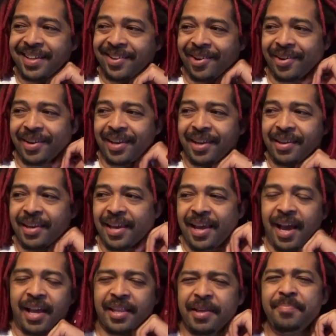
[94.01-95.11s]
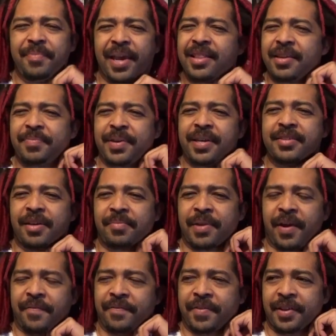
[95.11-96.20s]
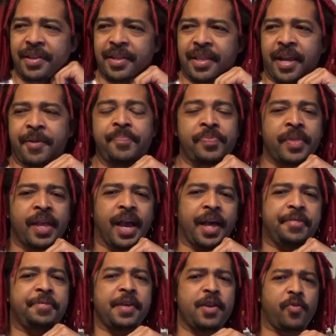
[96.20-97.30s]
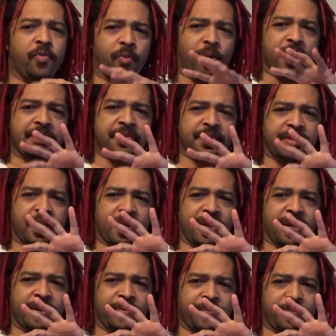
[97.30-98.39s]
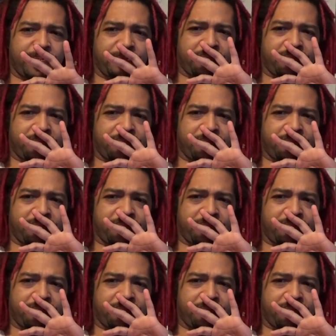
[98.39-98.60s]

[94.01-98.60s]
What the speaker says: Okay. I think mainly because I'm not feeling, like, I think once they